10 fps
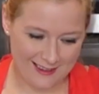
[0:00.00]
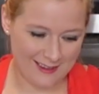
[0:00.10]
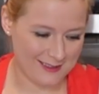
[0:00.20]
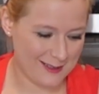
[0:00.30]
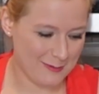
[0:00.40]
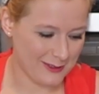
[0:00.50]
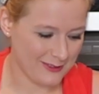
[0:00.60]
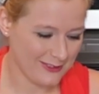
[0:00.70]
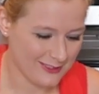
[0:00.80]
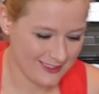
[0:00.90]
That looks
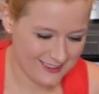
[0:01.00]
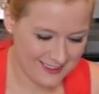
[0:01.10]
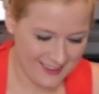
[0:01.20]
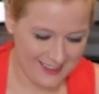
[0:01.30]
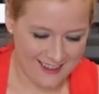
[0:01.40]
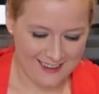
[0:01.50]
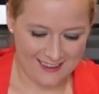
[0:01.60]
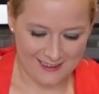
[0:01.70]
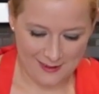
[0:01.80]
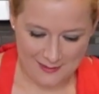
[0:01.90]
beautiful.
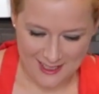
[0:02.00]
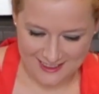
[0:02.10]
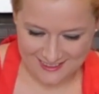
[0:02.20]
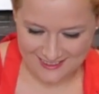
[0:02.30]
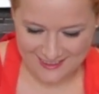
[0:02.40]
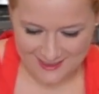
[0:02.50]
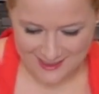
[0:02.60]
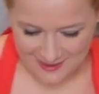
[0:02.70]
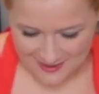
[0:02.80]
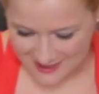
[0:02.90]
Oh man,
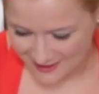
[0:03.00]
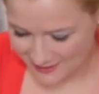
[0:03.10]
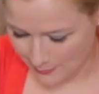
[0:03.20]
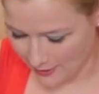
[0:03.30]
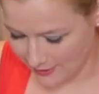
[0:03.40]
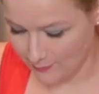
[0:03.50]
so excited about